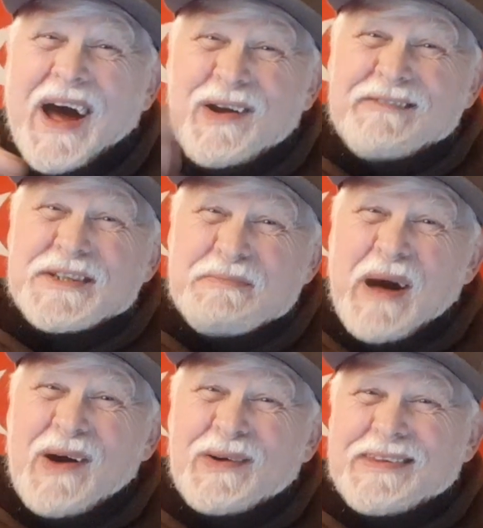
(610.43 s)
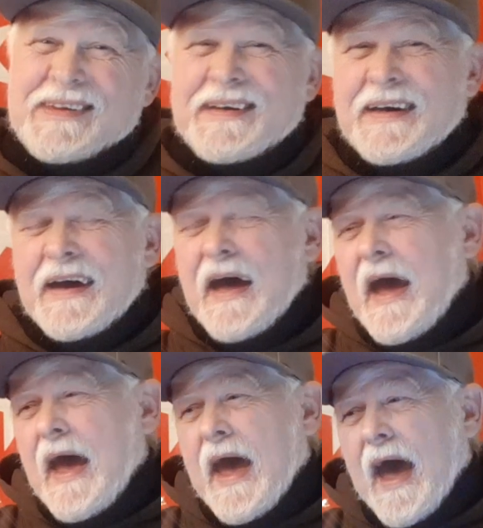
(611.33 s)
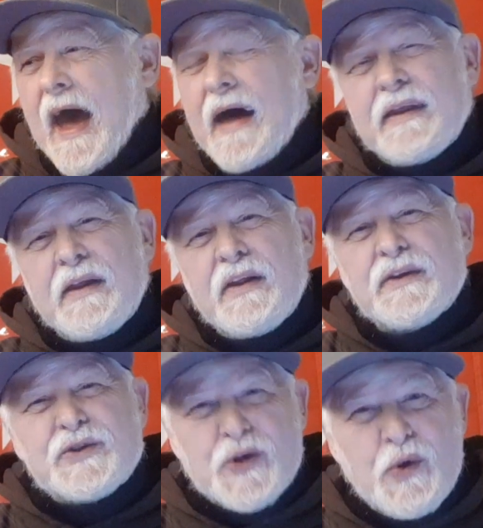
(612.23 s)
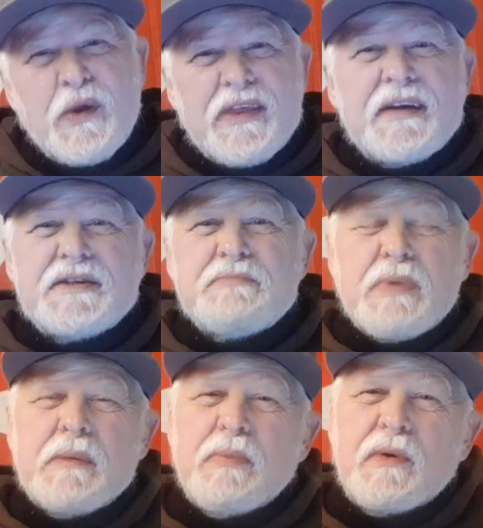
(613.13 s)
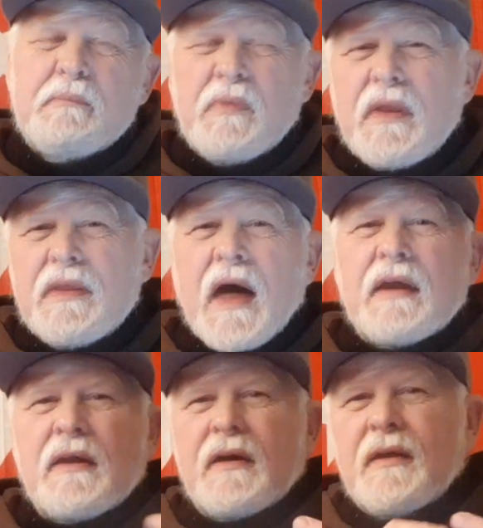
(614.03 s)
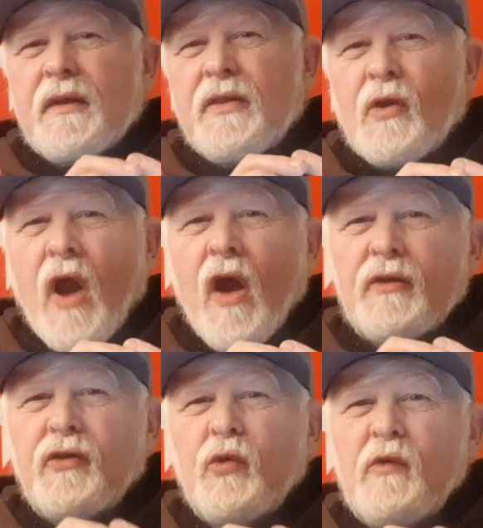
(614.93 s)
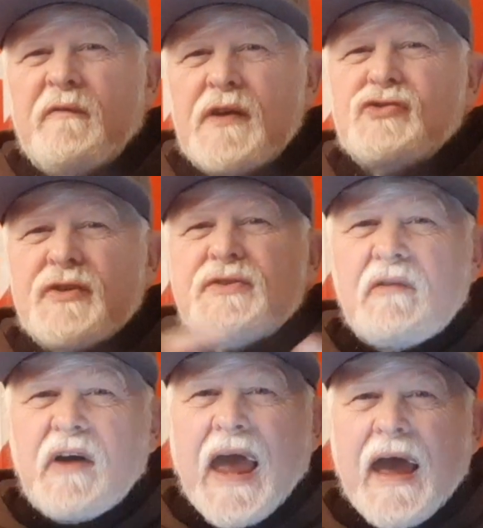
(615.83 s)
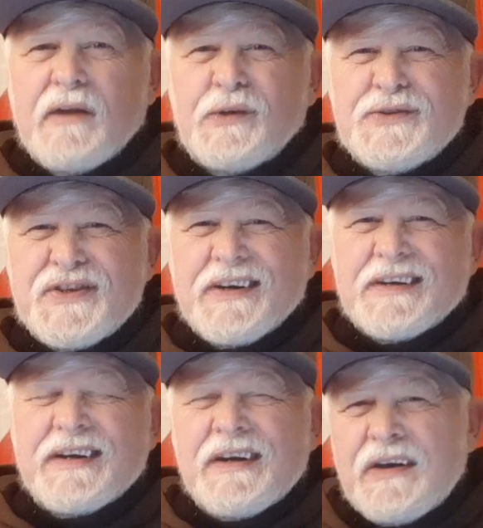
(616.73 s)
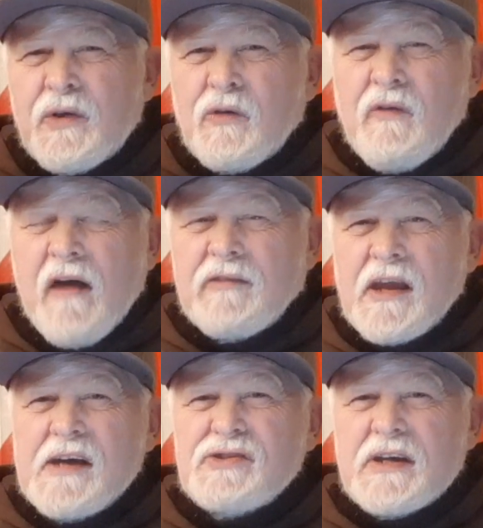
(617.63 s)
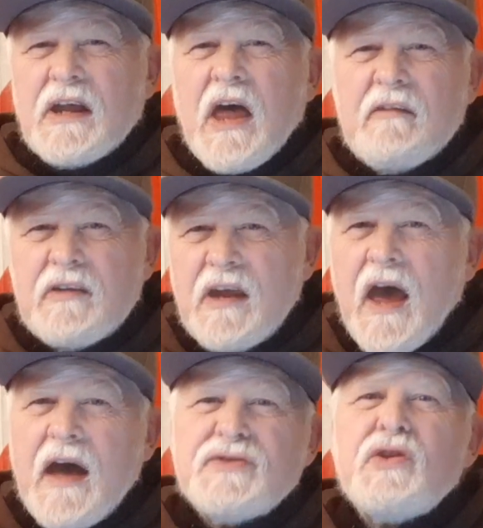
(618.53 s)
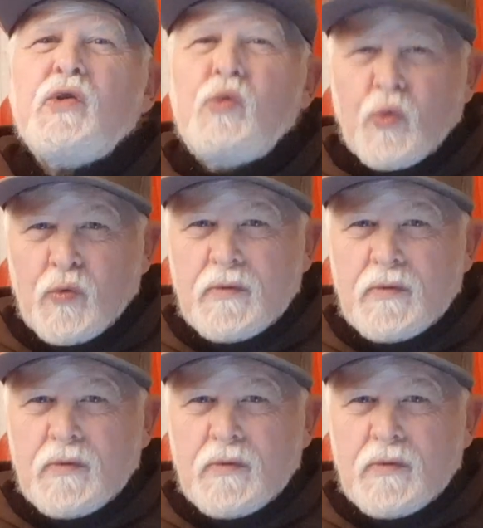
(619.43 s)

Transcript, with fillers: out of his mouth. And the truth is, people, that there are two visions of a candlestick. Revelation 11 has two,